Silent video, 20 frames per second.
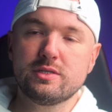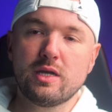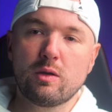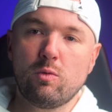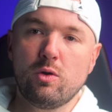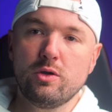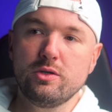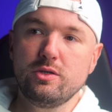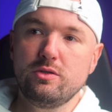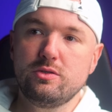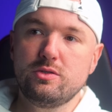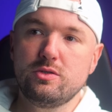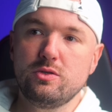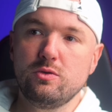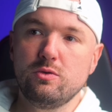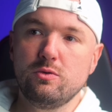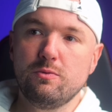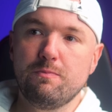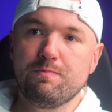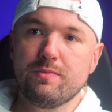I want you
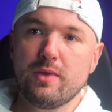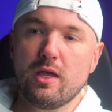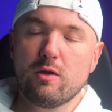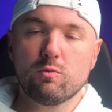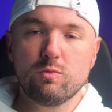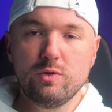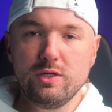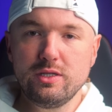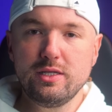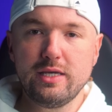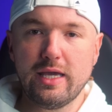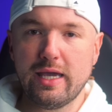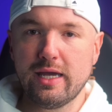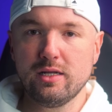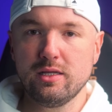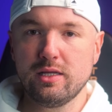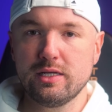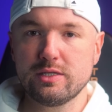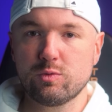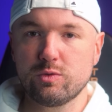to really
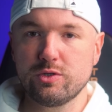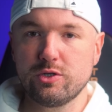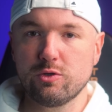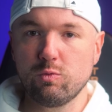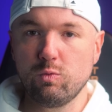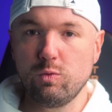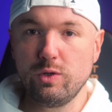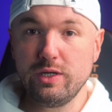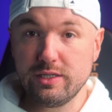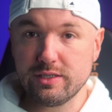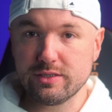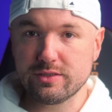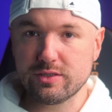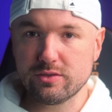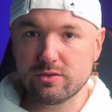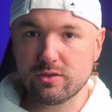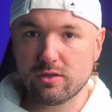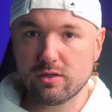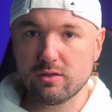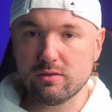analyze what your
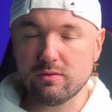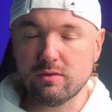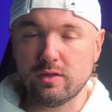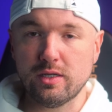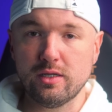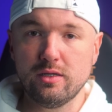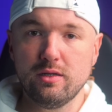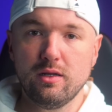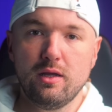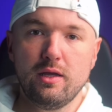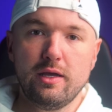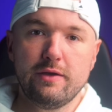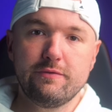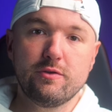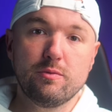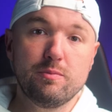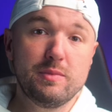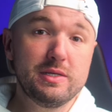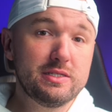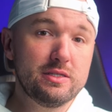weaknesses are, right?
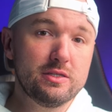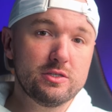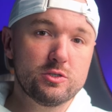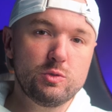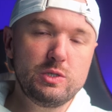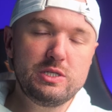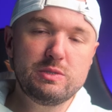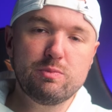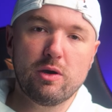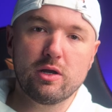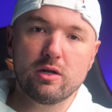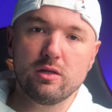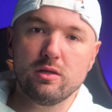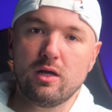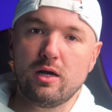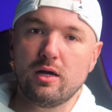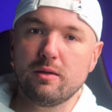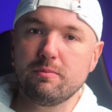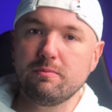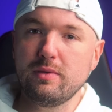If you're missing the sweet spot a
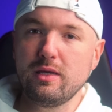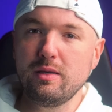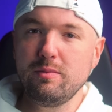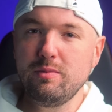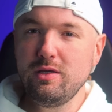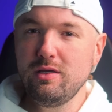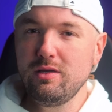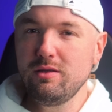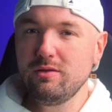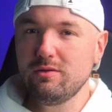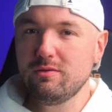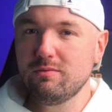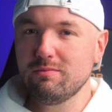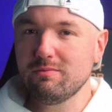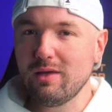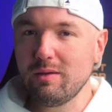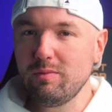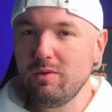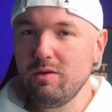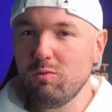lot,
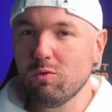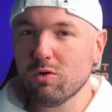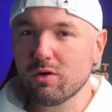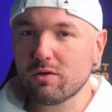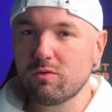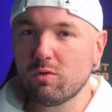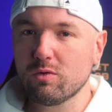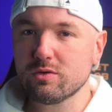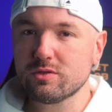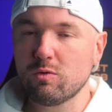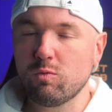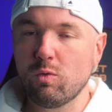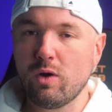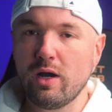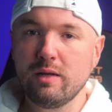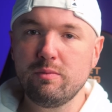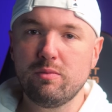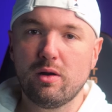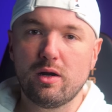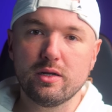maybe work towards a
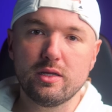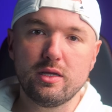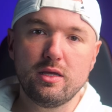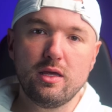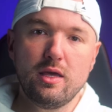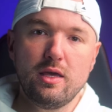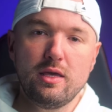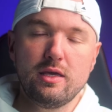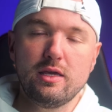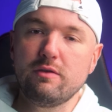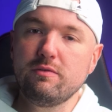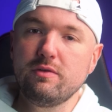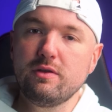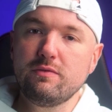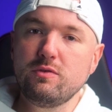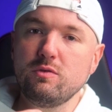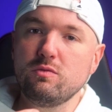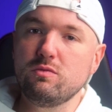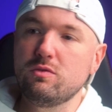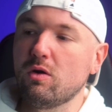wide body. Even
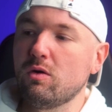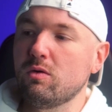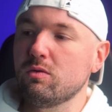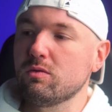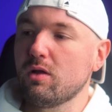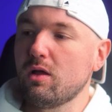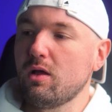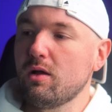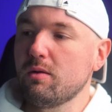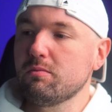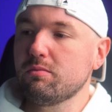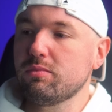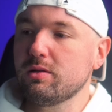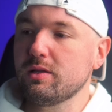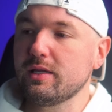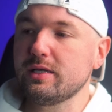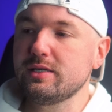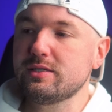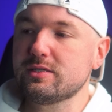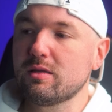if you don't
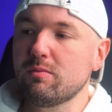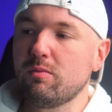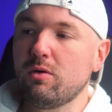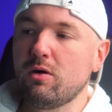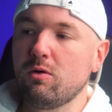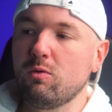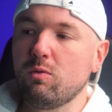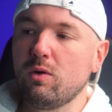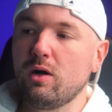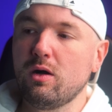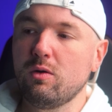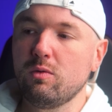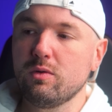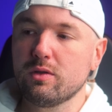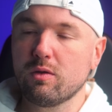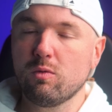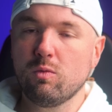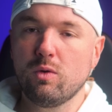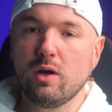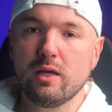place the ball well
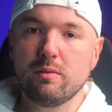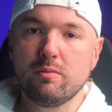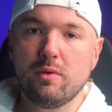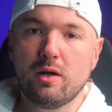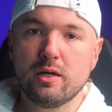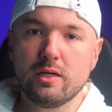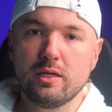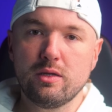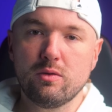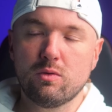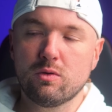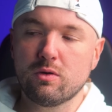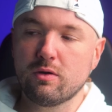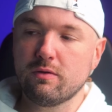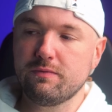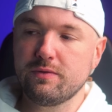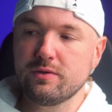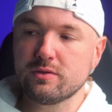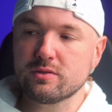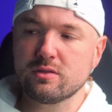with a wide body, or
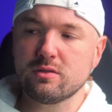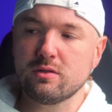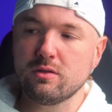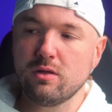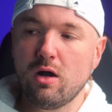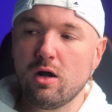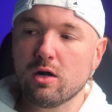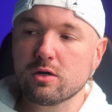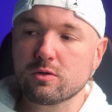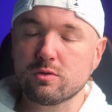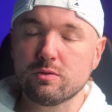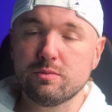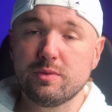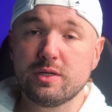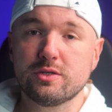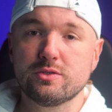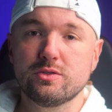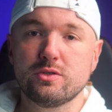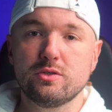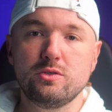it feels a little awkward
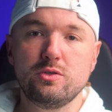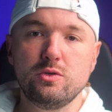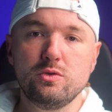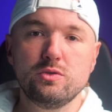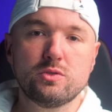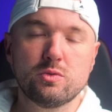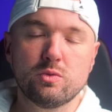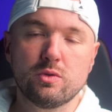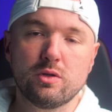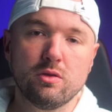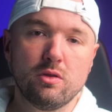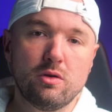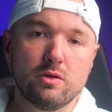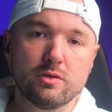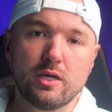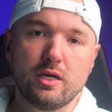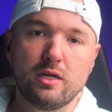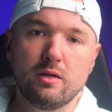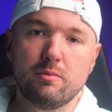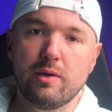because you're used to an
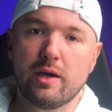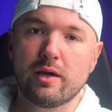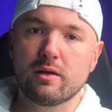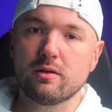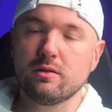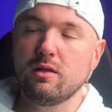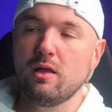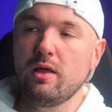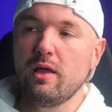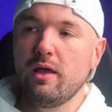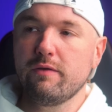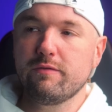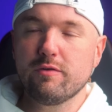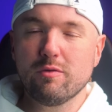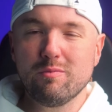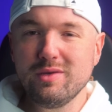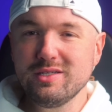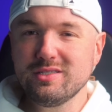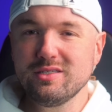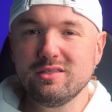elongated paddle. If
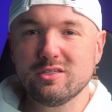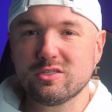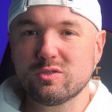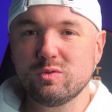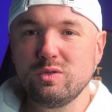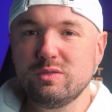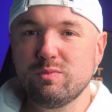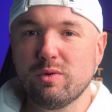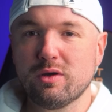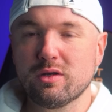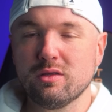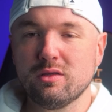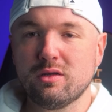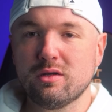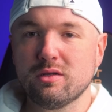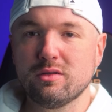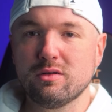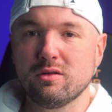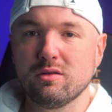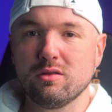you're missing the sweet spot a
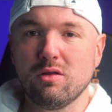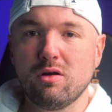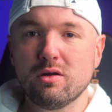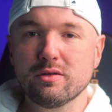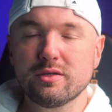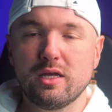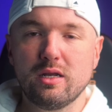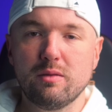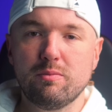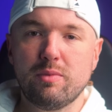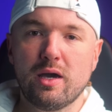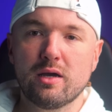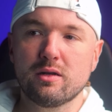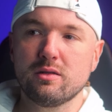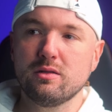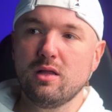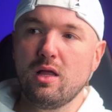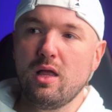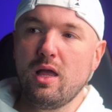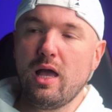lot on an elongated
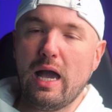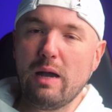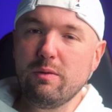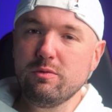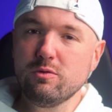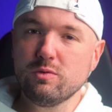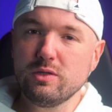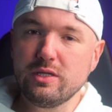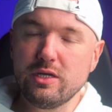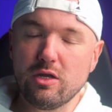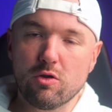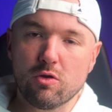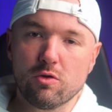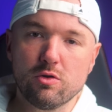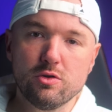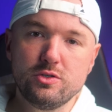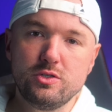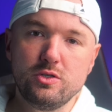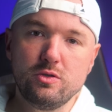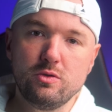paddle, I would really
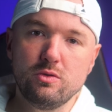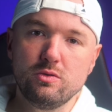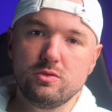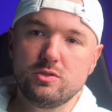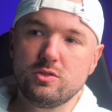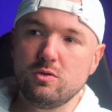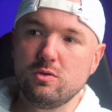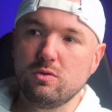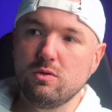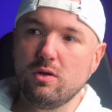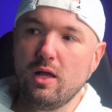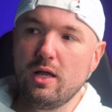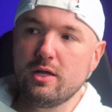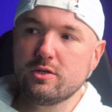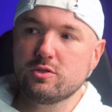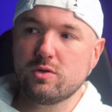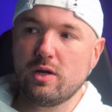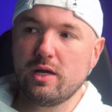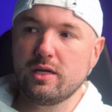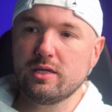urge you to
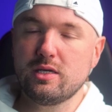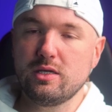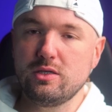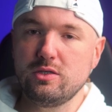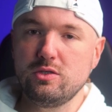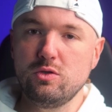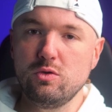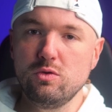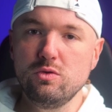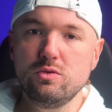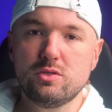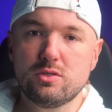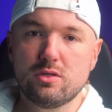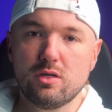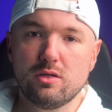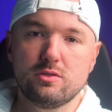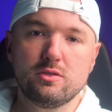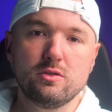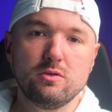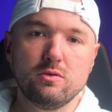try and get
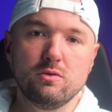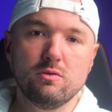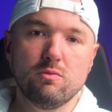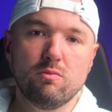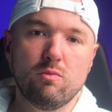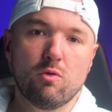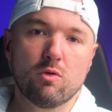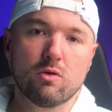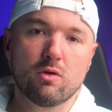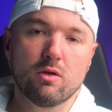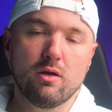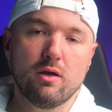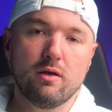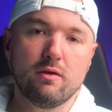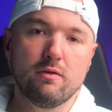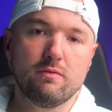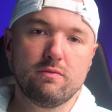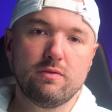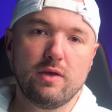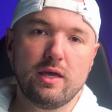used to more
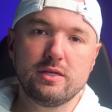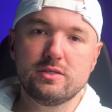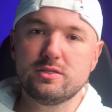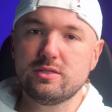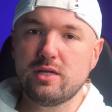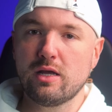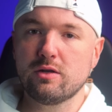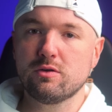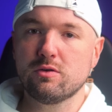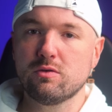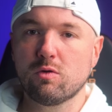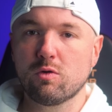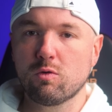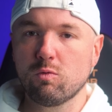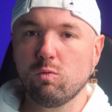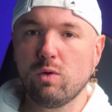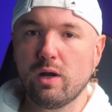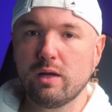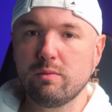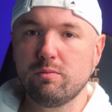of a standard
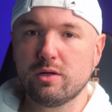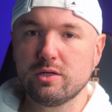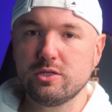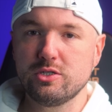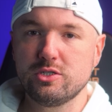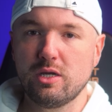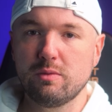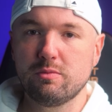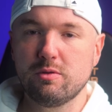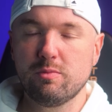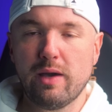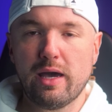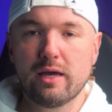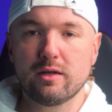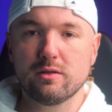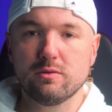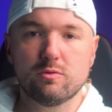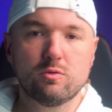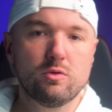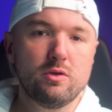or wide body shaped
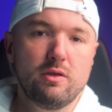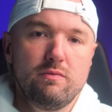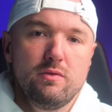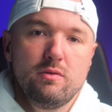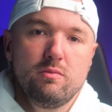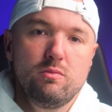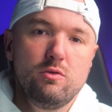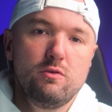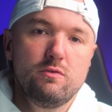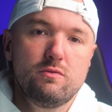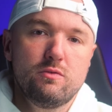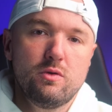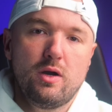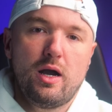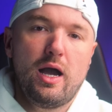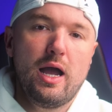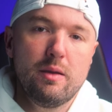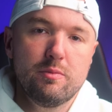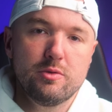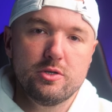paddle, or even move to a
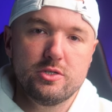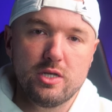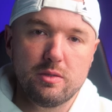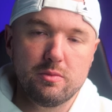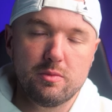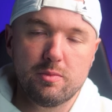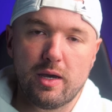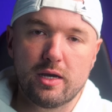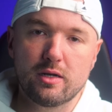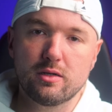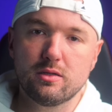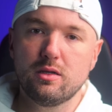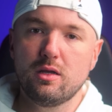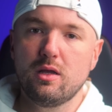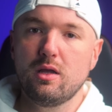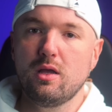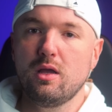hybrid shaped paddle.